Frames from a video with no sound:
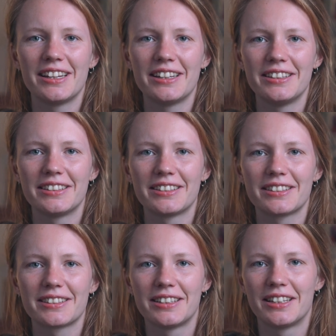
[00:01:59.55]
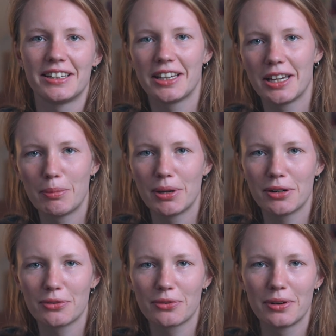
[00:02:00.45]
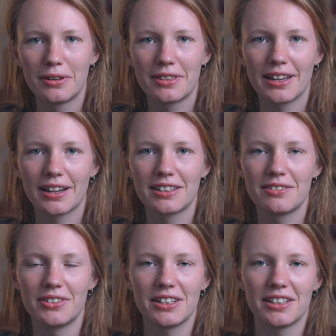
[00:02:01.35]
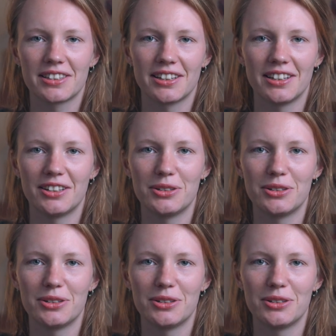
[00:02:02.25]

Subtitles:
is a bit of the activities I